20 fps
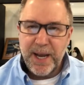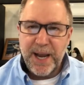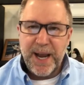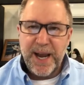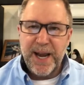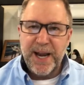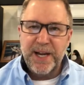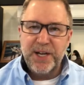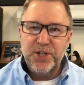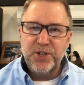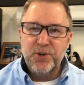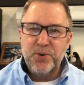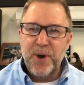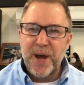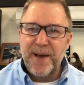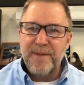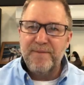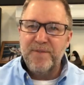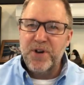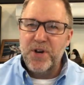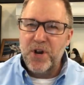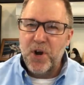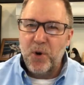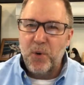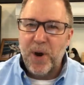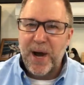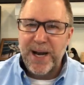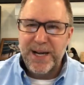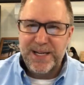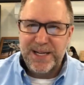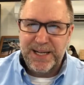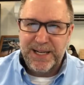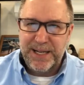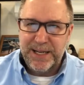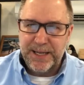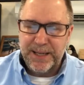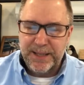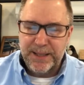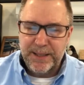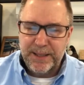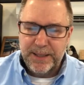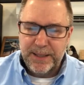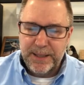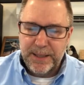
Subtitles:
and you have no idea